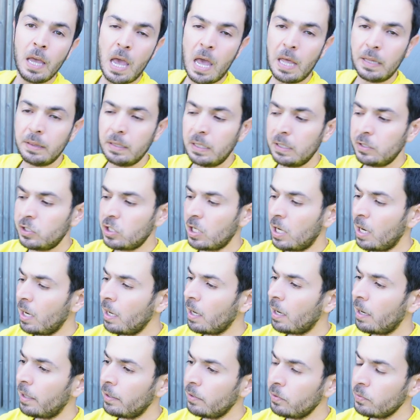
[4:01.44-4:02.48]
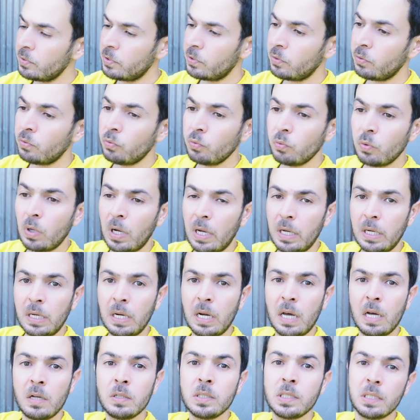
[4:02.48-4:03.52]
and DJI are used to
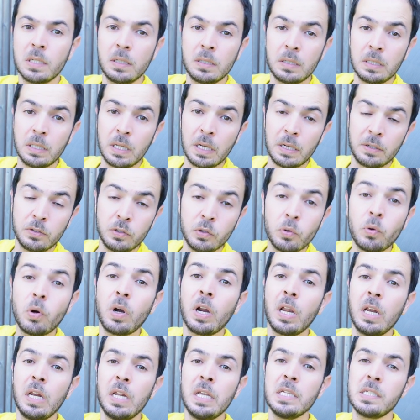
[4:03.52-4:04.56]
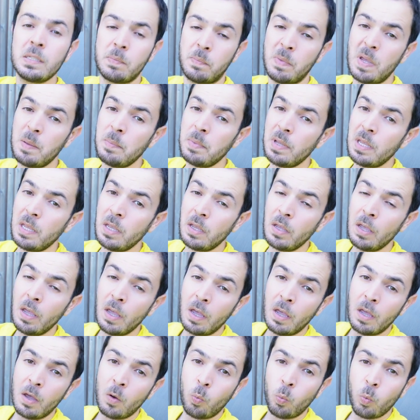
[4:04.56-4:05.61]
announce their new release maybe
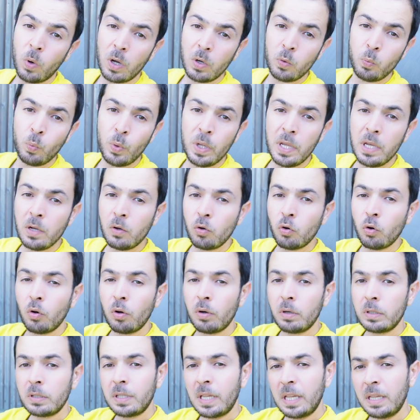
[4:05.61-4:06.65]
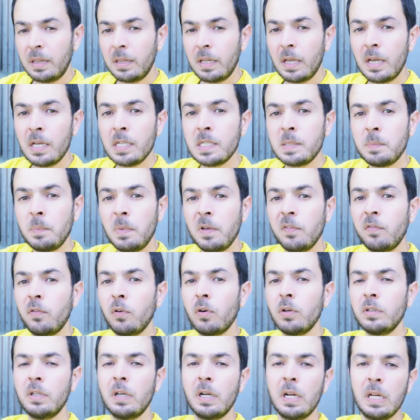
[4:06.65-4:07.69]
one week or 10 days
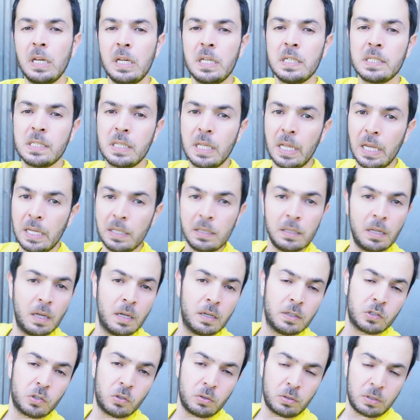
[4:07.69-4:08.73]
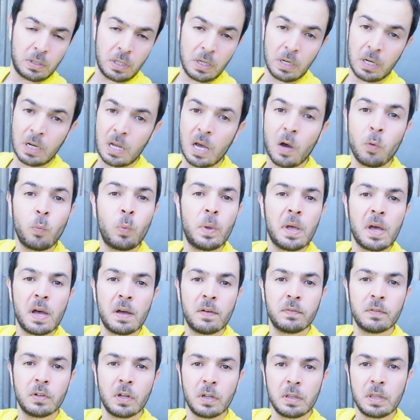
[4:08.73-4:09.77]
before the release date so till now we
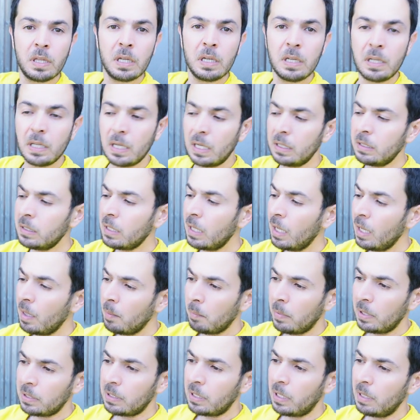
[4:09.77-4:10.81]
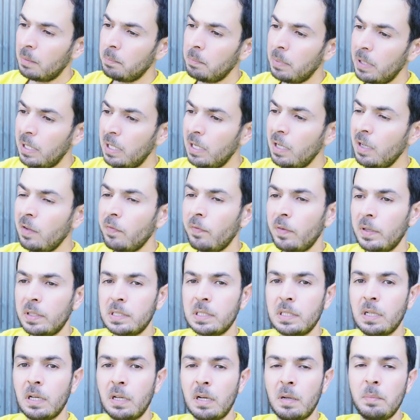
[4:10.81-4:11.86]
have nothing yet but I believe
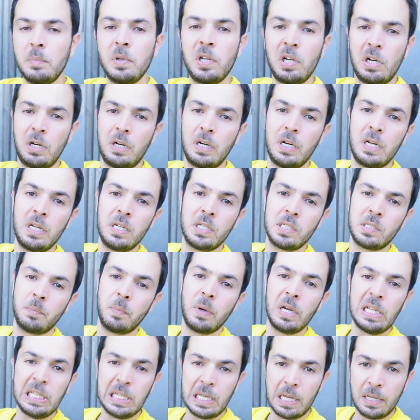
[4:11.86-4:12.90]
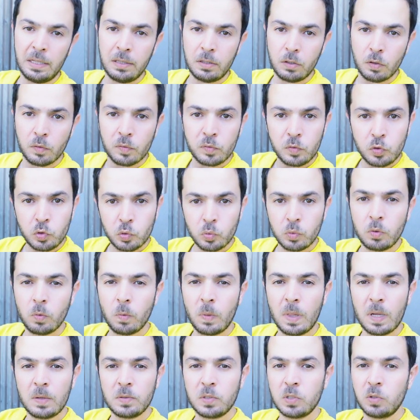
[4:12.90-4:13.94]
it's gonna be released by the end of June
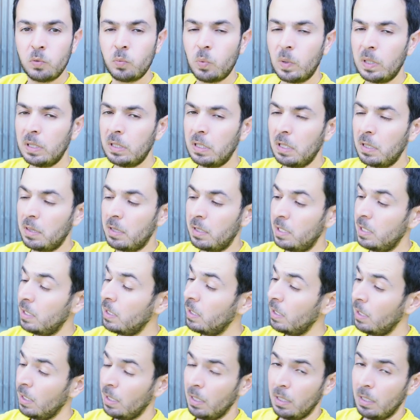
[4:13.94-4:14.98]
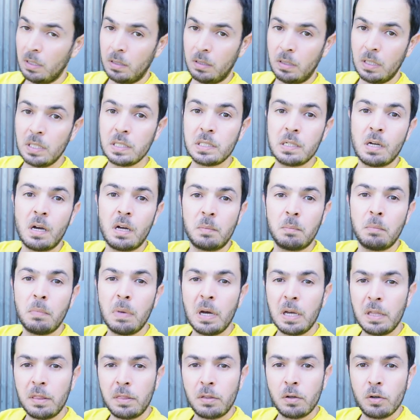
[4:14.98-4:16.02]
2023 these are
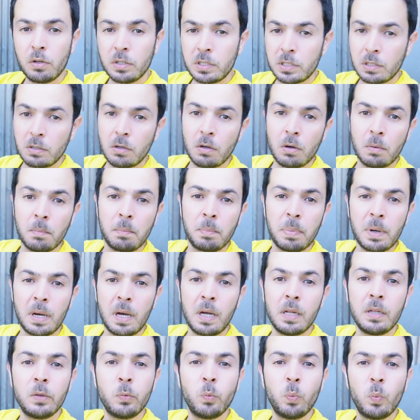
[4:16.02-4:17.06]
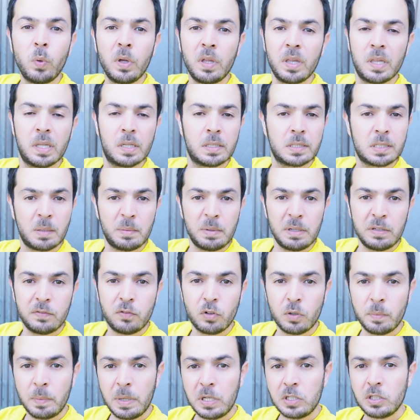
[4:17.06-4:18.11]
my thoughts compiled with some
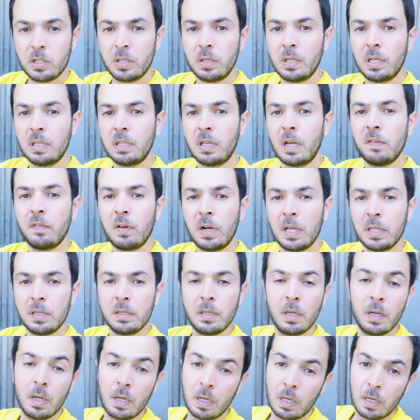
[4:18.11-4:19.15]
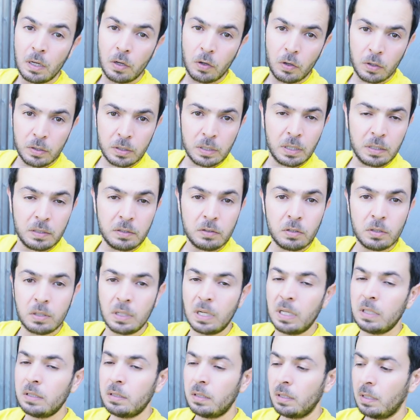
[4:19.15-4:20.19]
information that I've read on the
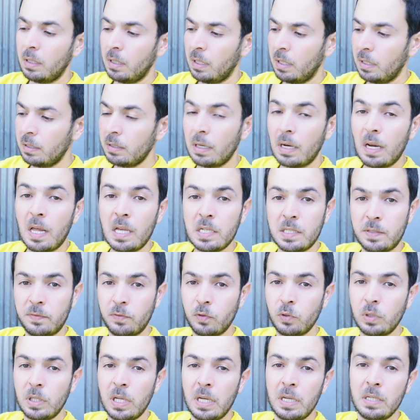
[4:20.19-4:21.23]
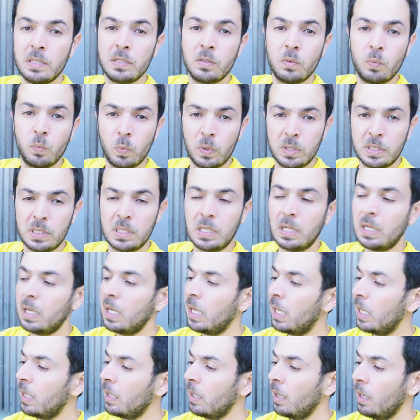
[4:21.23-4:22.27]
internet in the last few days once
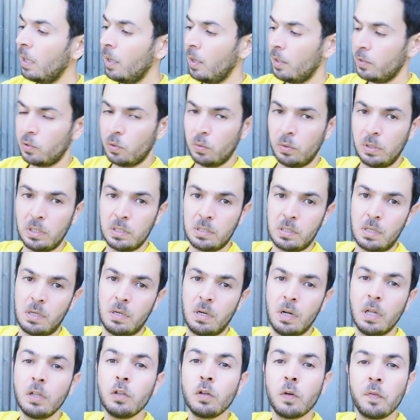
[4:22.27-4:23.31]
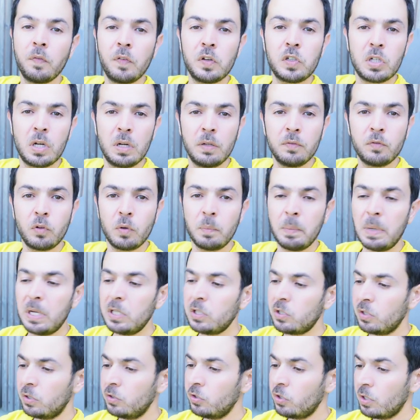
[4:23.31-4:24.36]
again so these are not official
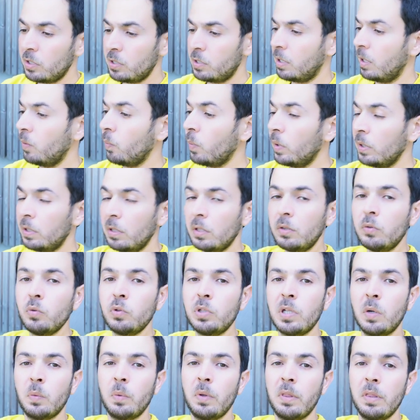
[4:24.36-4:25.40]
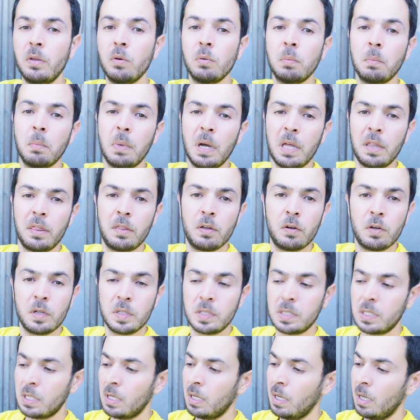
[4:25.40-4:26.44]
information just i wanted to share with you my
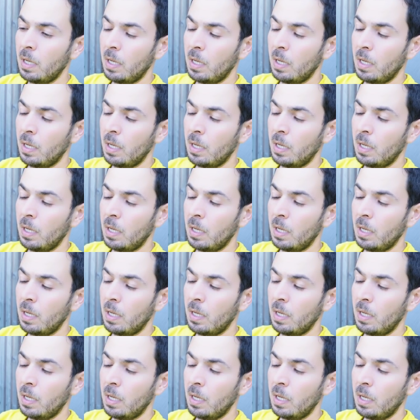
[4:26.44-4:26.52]
thoughts